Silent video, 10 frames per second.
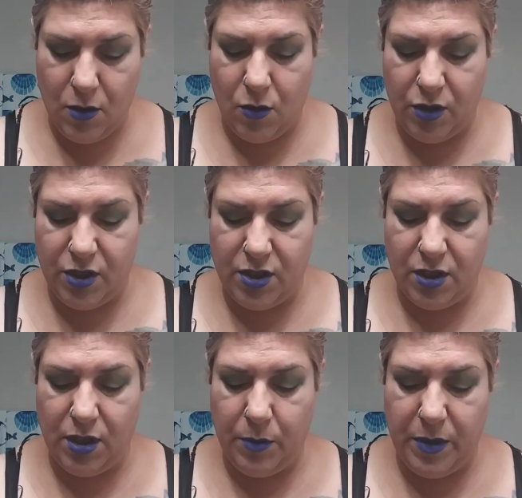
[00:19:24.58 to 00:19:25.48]
Or just a
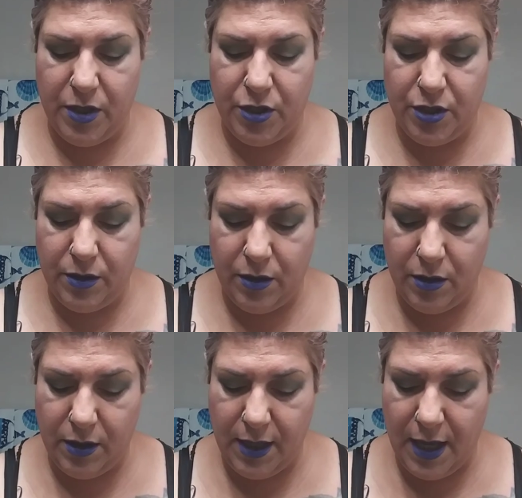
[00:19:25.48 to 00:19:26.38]
little bit of,
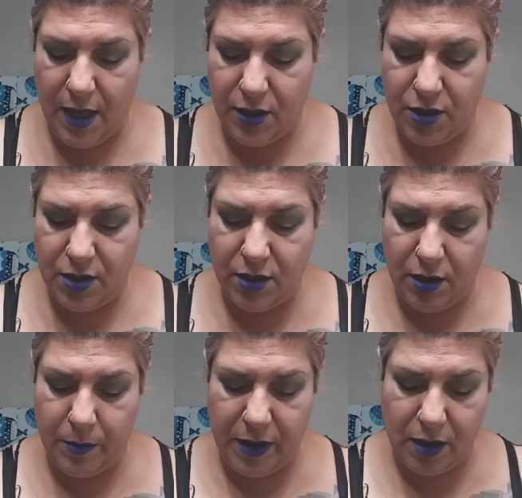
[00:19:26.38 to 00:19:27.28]
just a
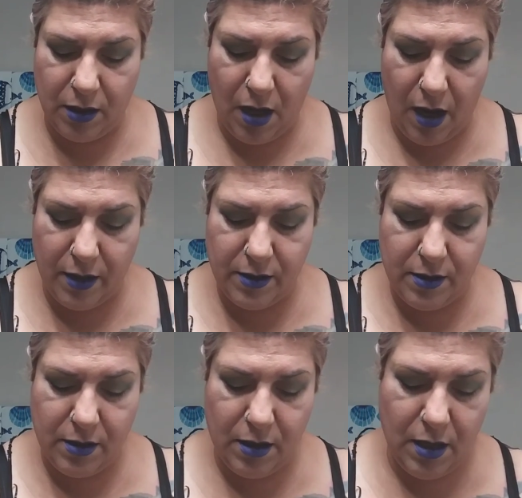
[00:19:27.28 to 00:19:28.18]
little bit of gloss.
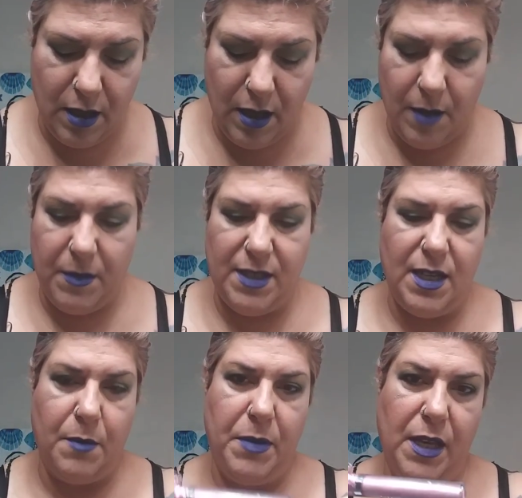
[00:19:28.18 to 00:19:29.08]
I'm going to
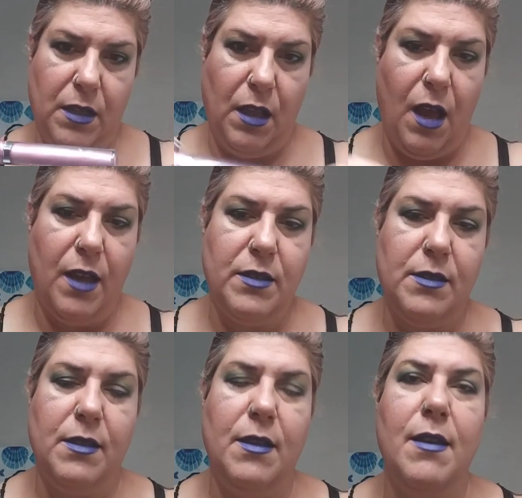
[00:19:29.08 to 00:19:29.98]
take a pink gloss.